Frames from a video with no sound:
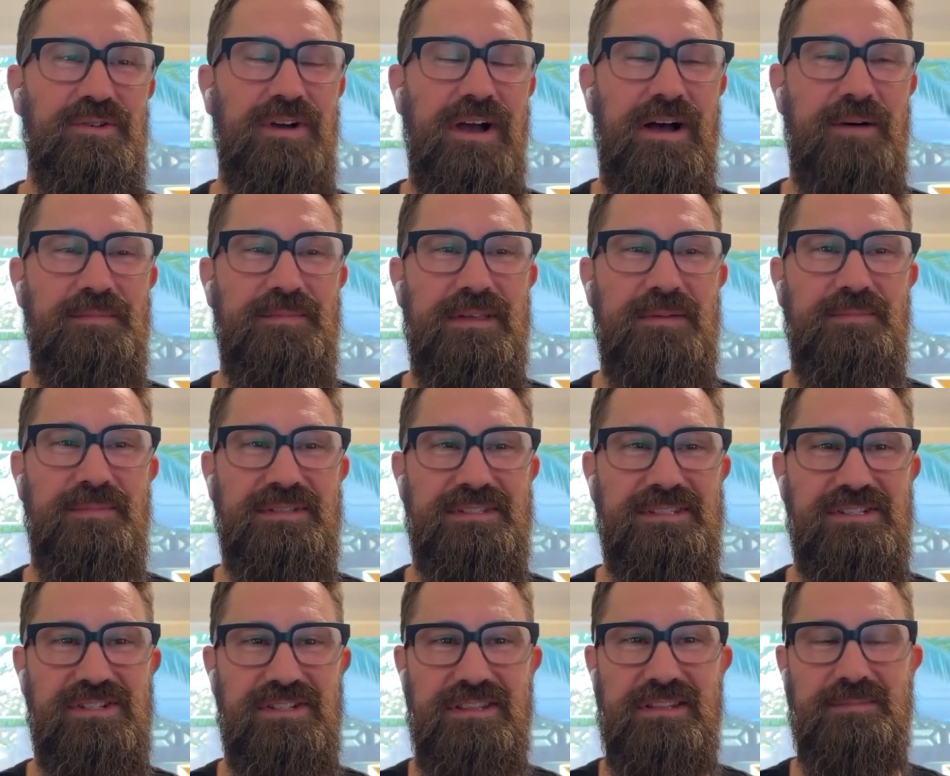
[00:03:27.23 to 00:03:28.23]
help them
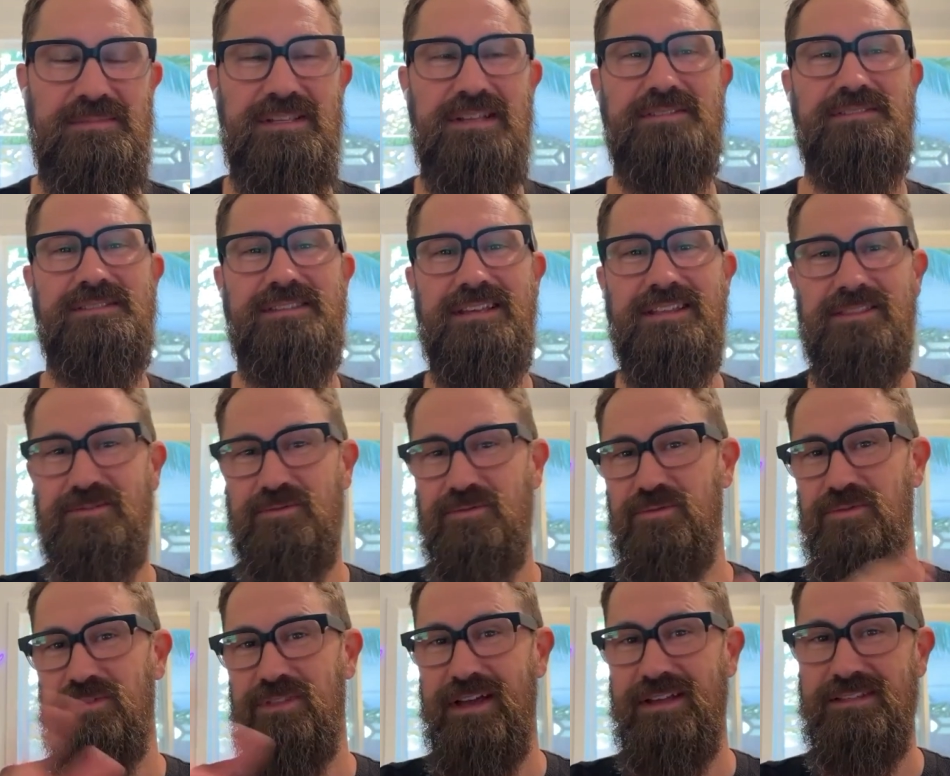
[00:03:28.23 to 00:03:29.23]
position themselves then
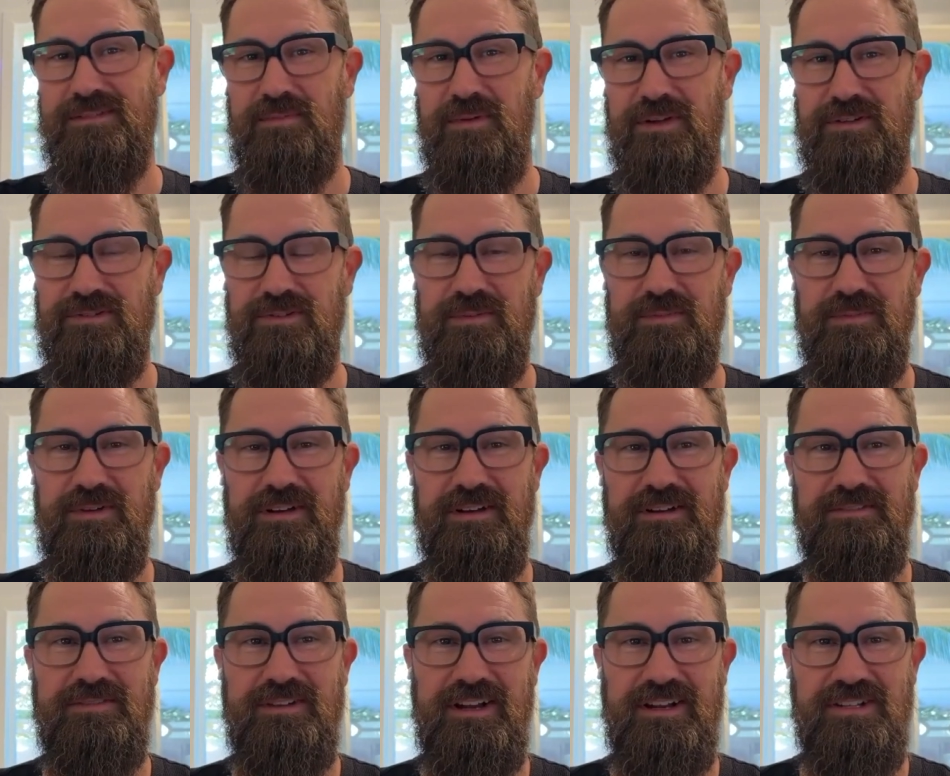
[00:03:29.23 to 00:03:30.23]
through that spectrum
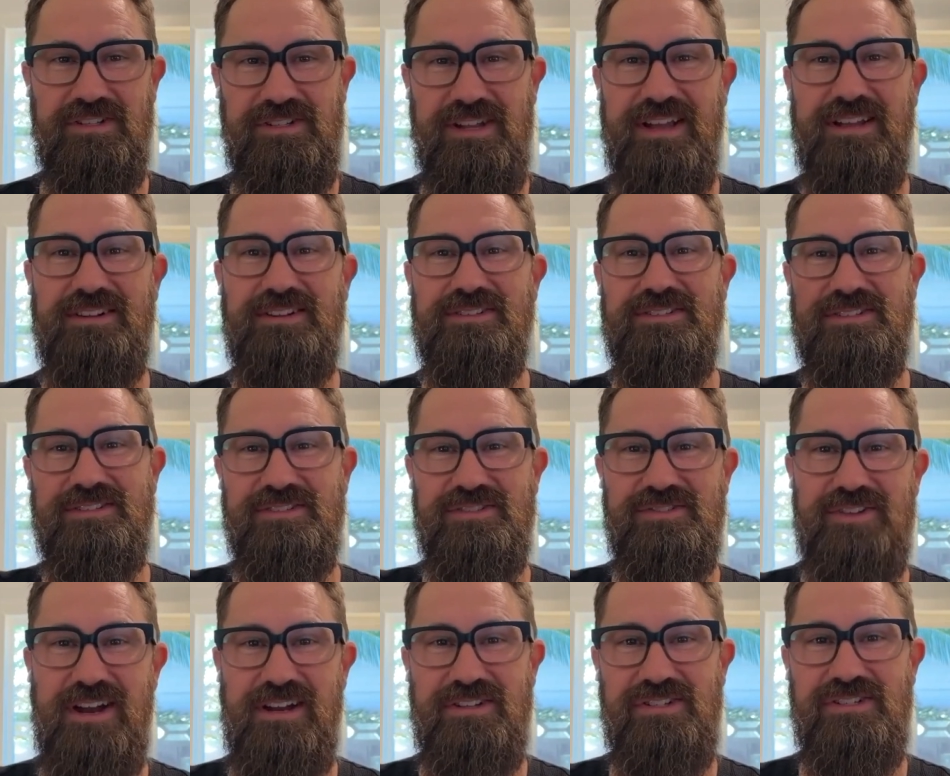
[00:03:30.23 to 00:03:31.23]
of kind of channels and
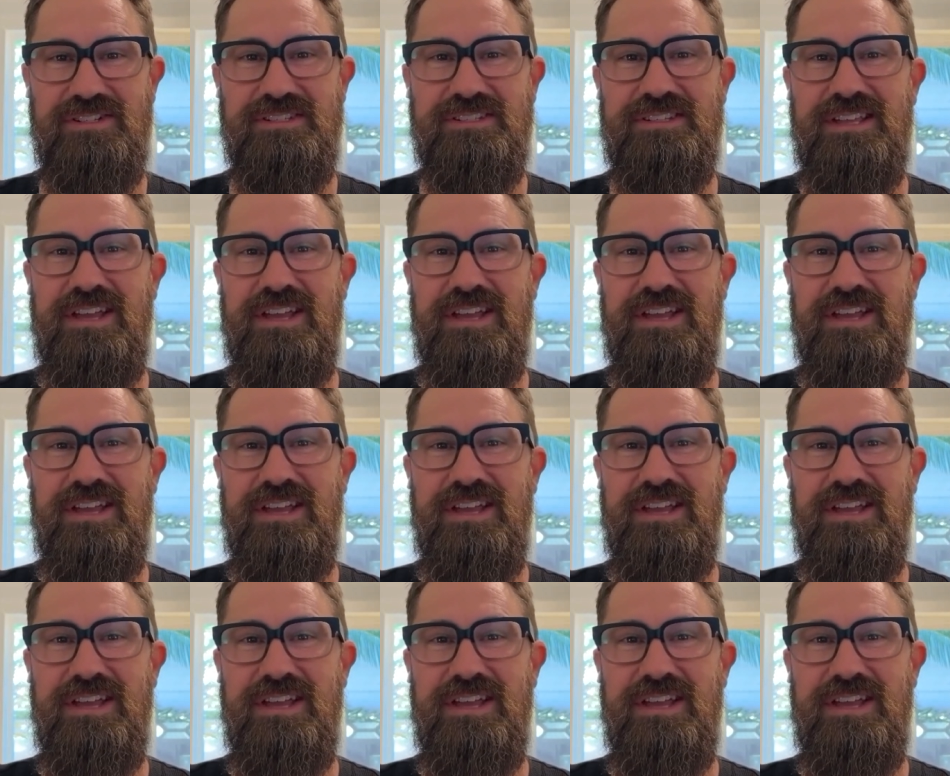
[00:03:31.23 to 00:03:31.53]
strategies,